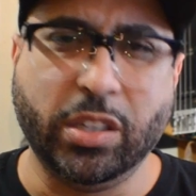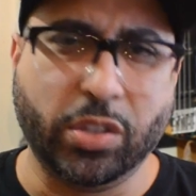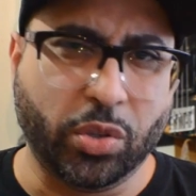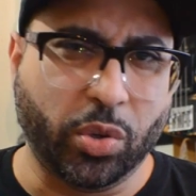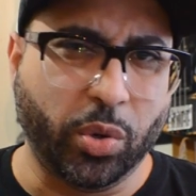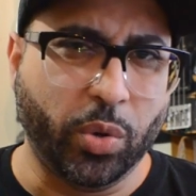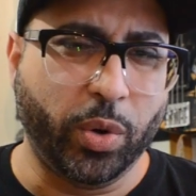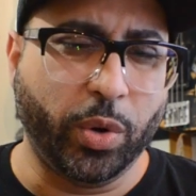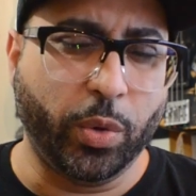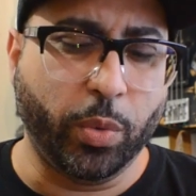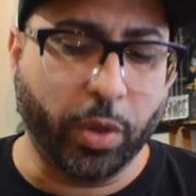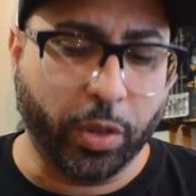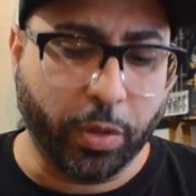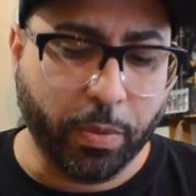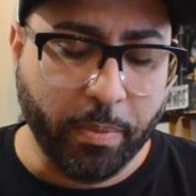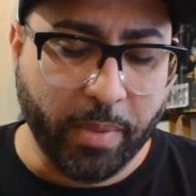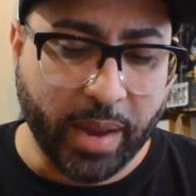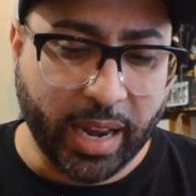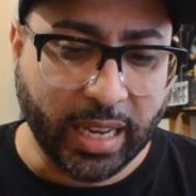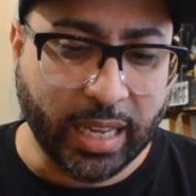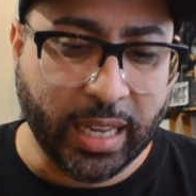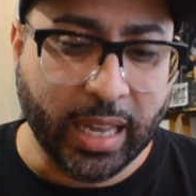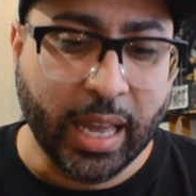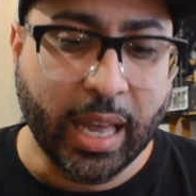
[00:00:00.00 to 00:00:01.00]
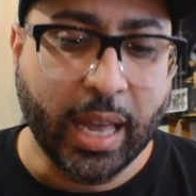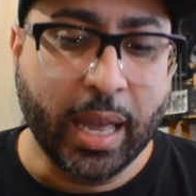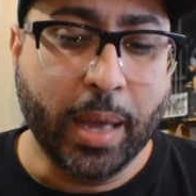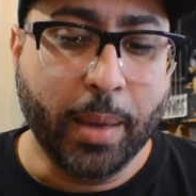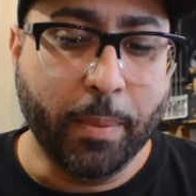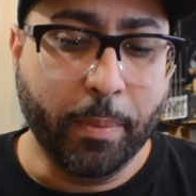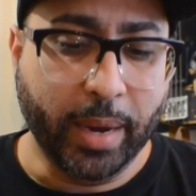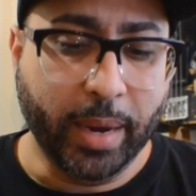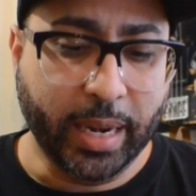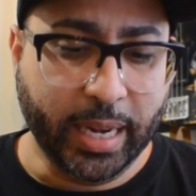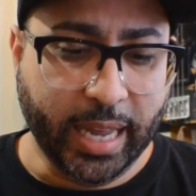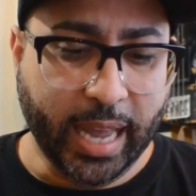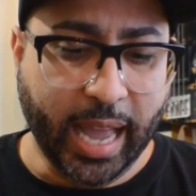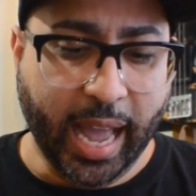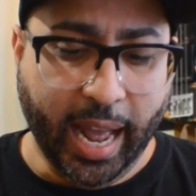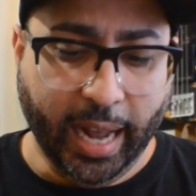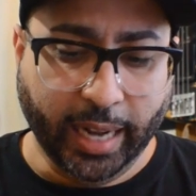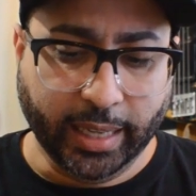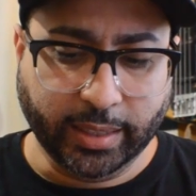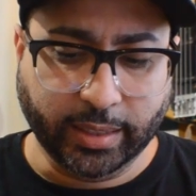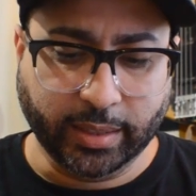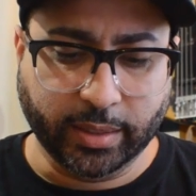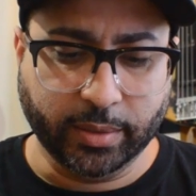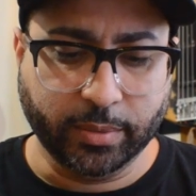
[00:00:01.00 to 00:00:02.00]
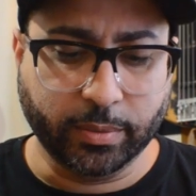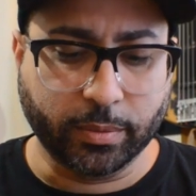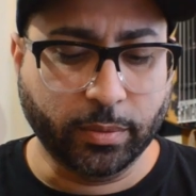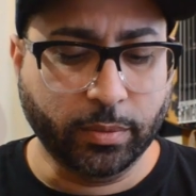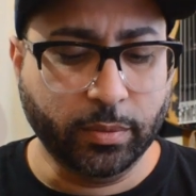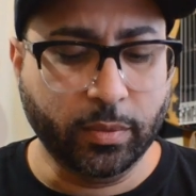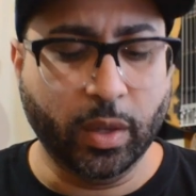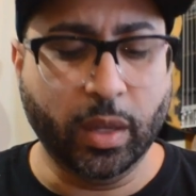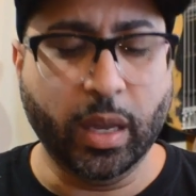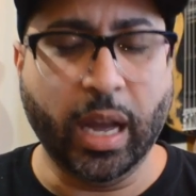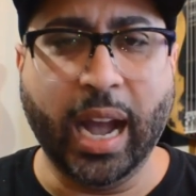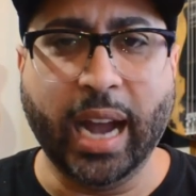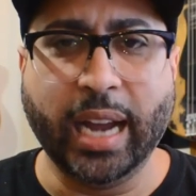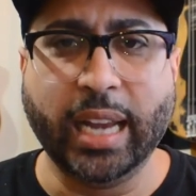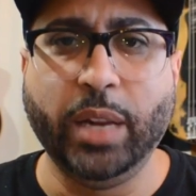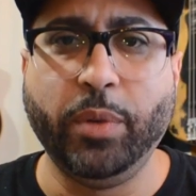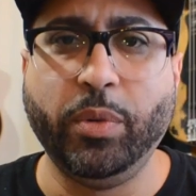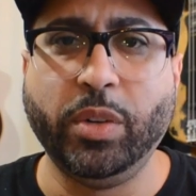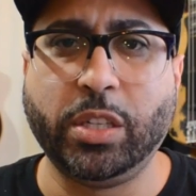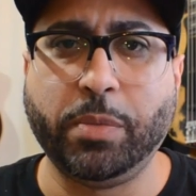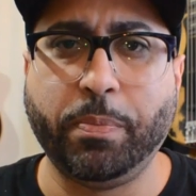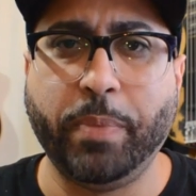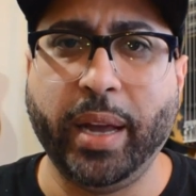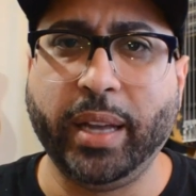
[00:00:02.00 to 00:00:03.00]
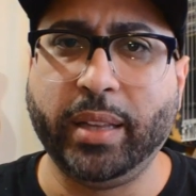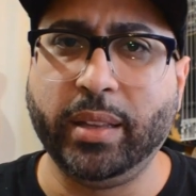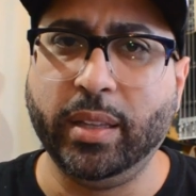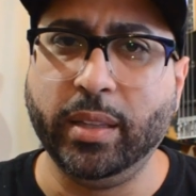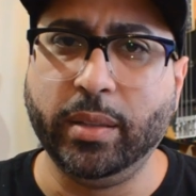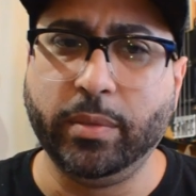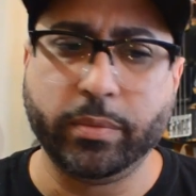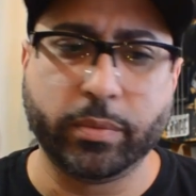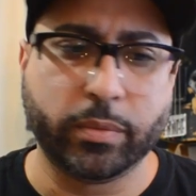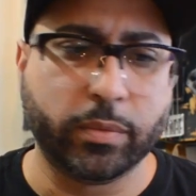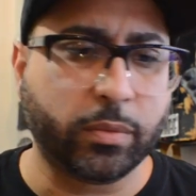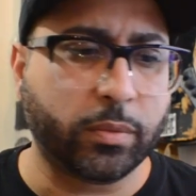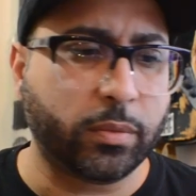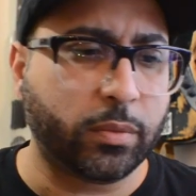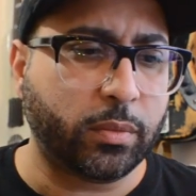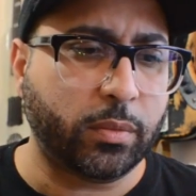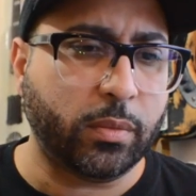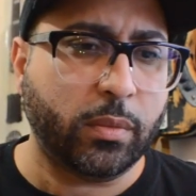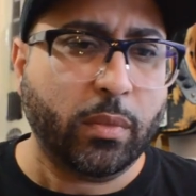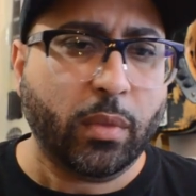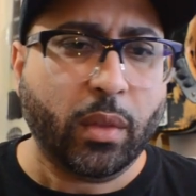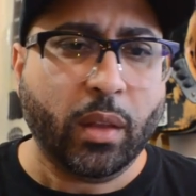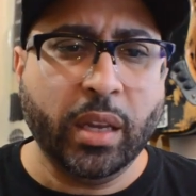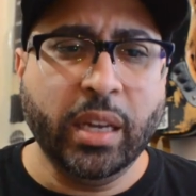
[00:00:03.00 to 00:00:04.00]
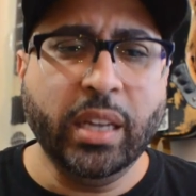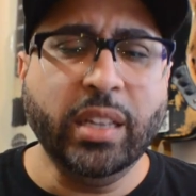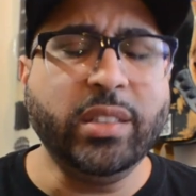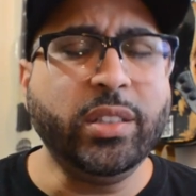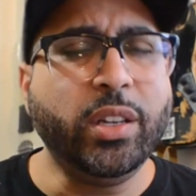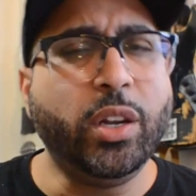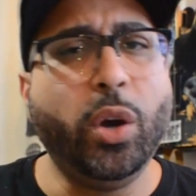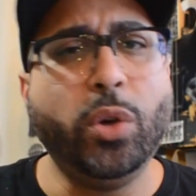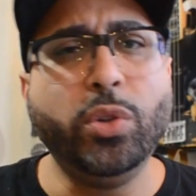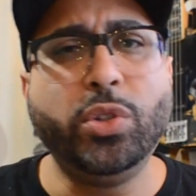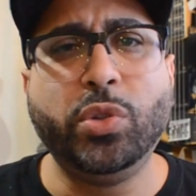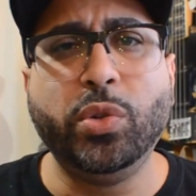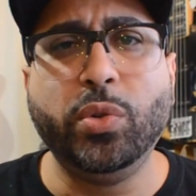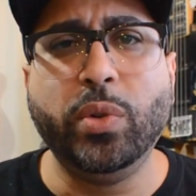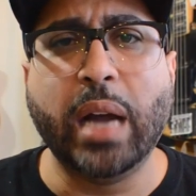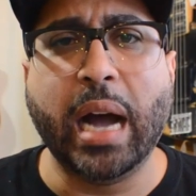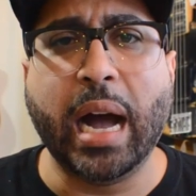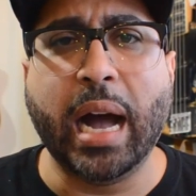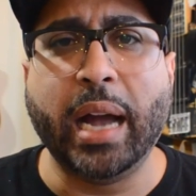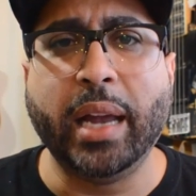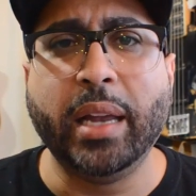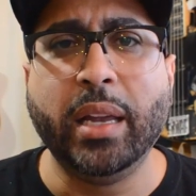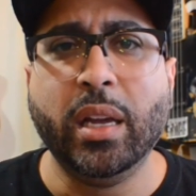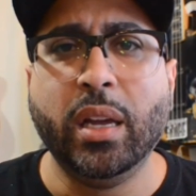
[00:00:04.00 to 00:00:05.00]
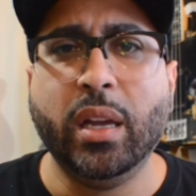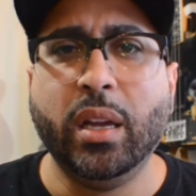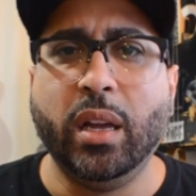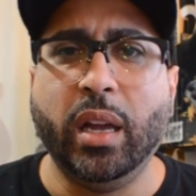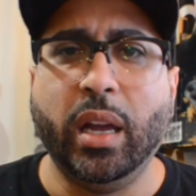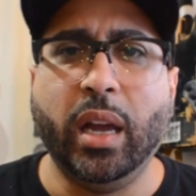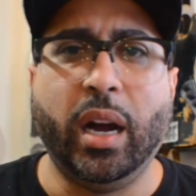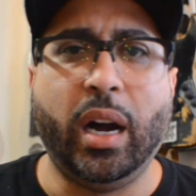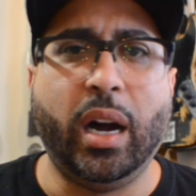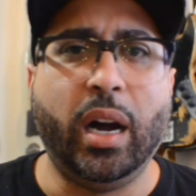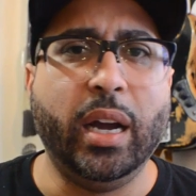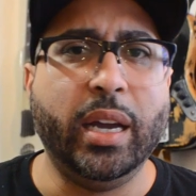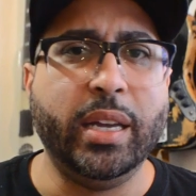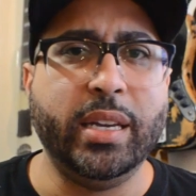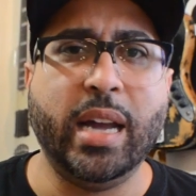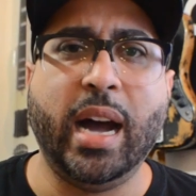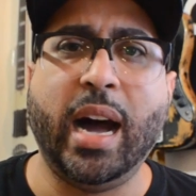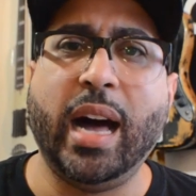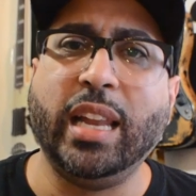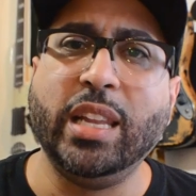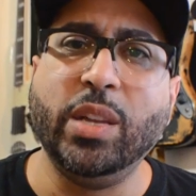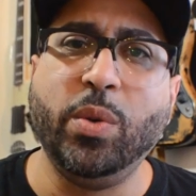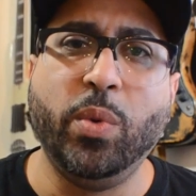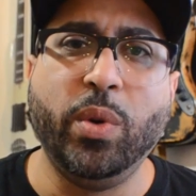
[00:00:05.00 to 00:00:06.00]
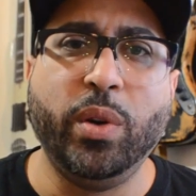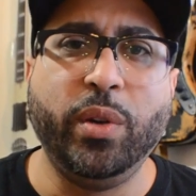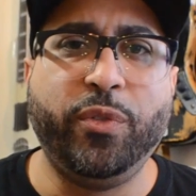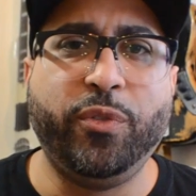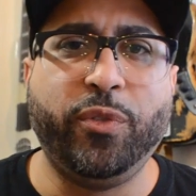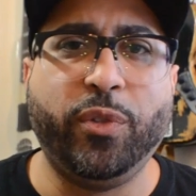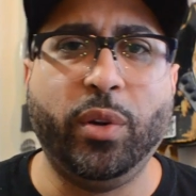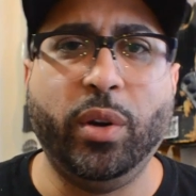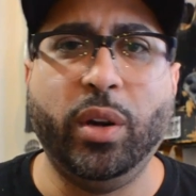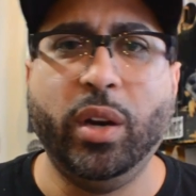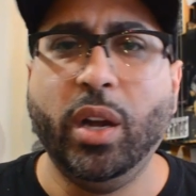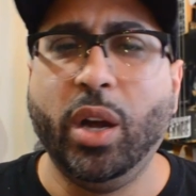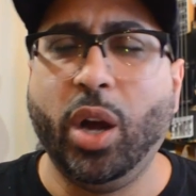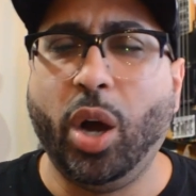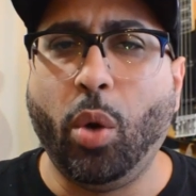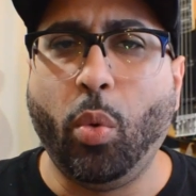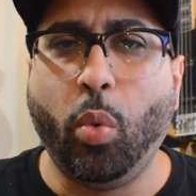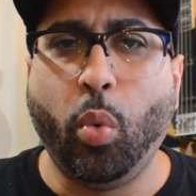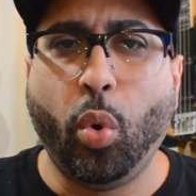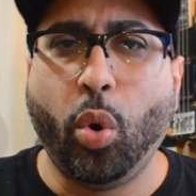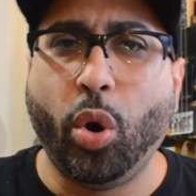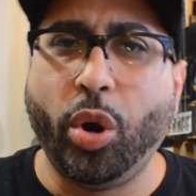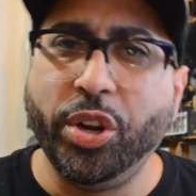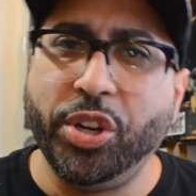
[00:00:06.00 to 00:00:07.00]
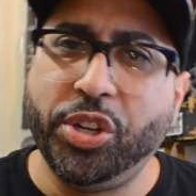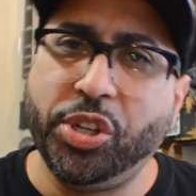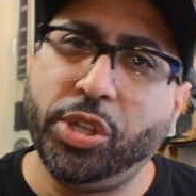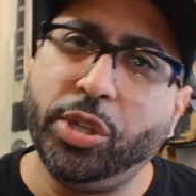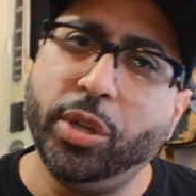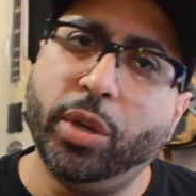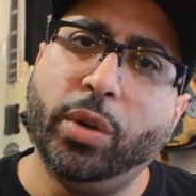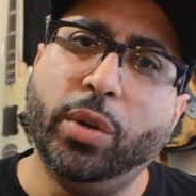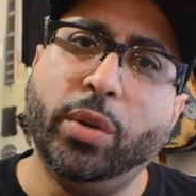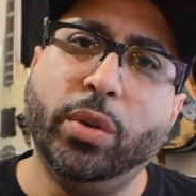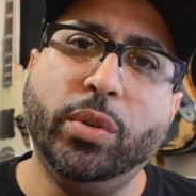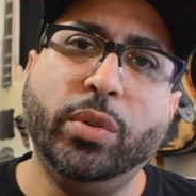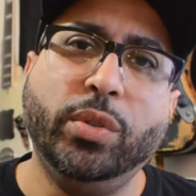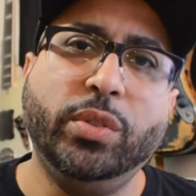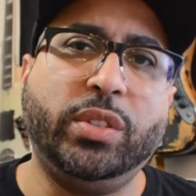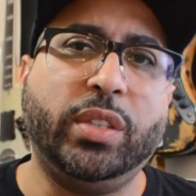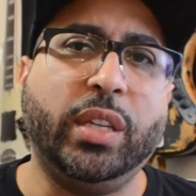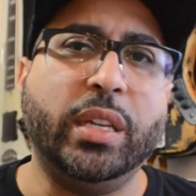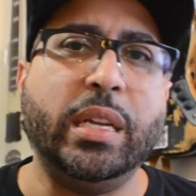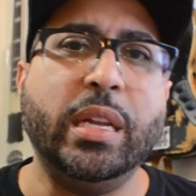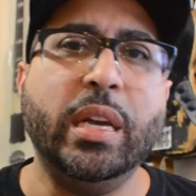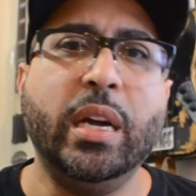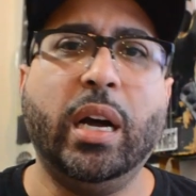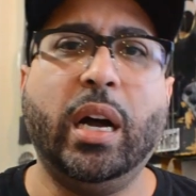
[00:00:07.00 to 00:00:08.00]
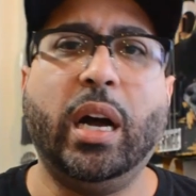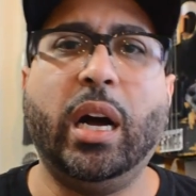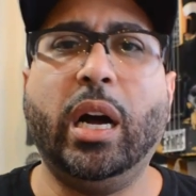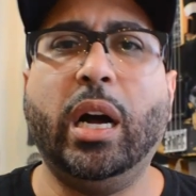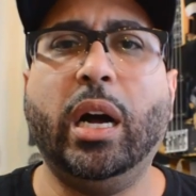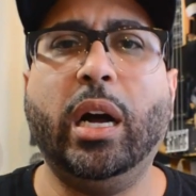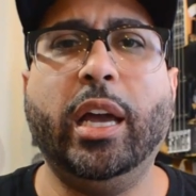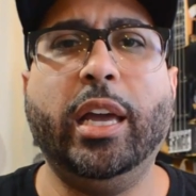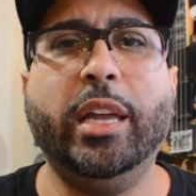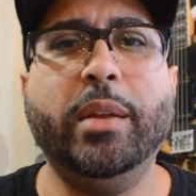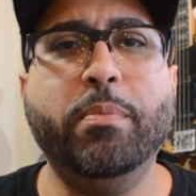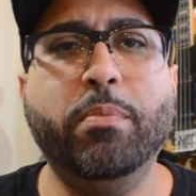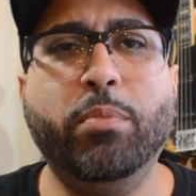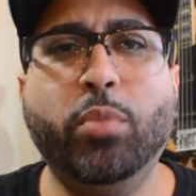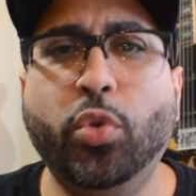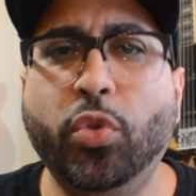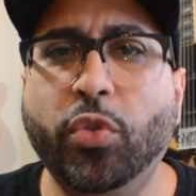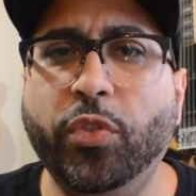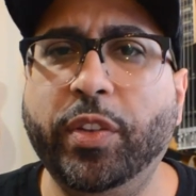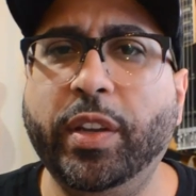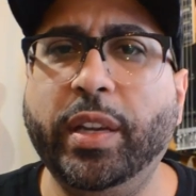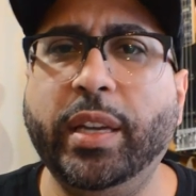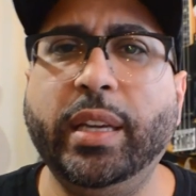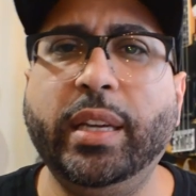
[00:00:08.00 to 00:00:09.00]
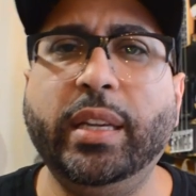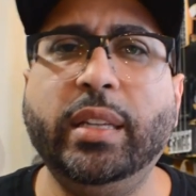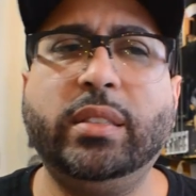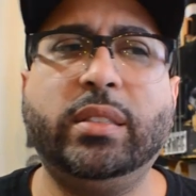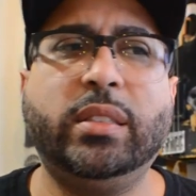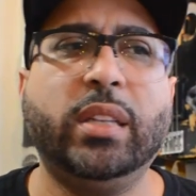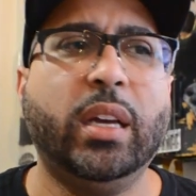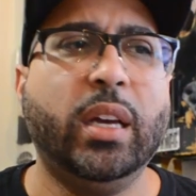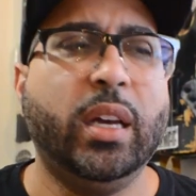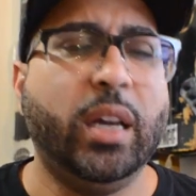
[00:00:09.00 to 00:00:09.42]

toured with many, many acts. Highly respected. He's a go-to guy in Hollywood for award shows and movies.